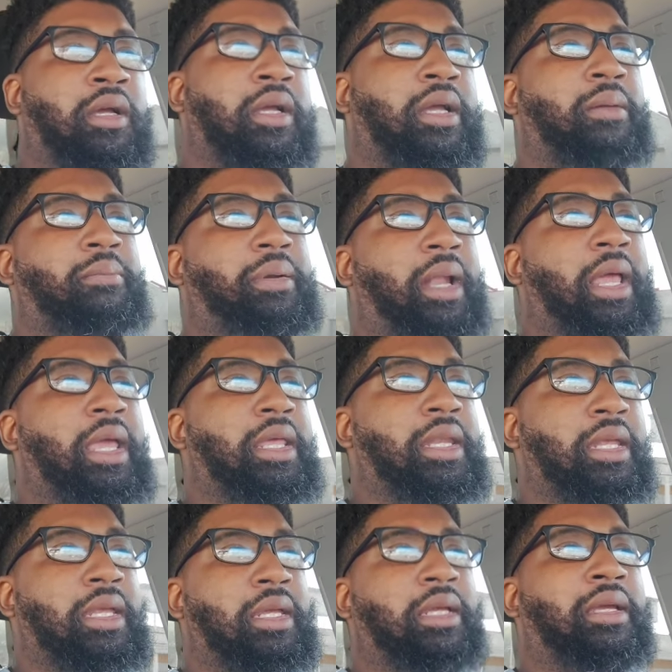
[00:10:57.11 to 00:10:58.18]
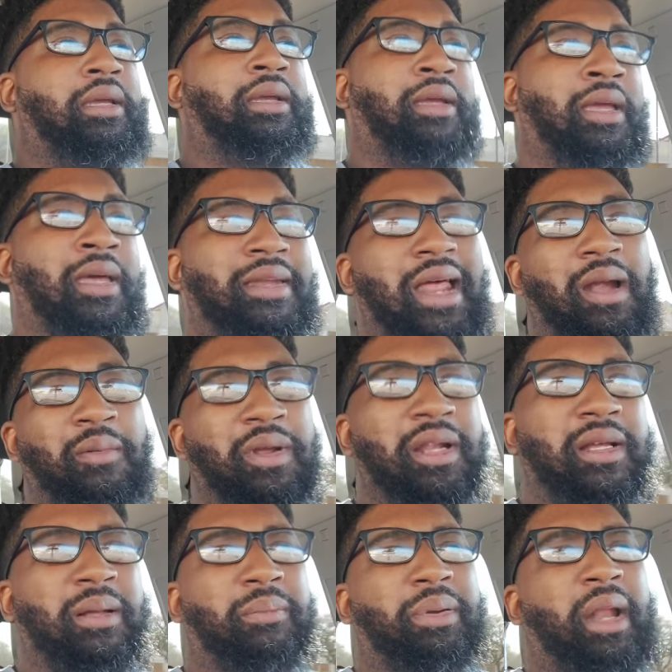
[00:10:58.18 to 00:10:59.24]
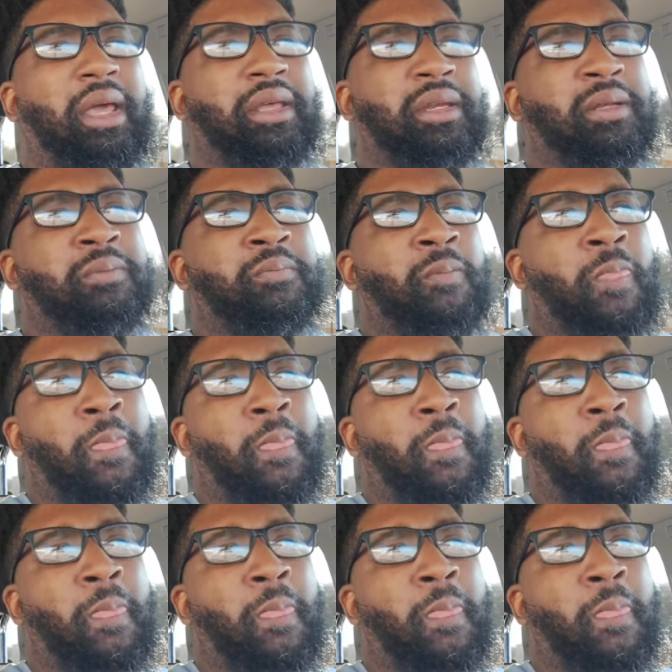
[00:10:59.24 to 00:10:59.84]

complaining, not really complaining,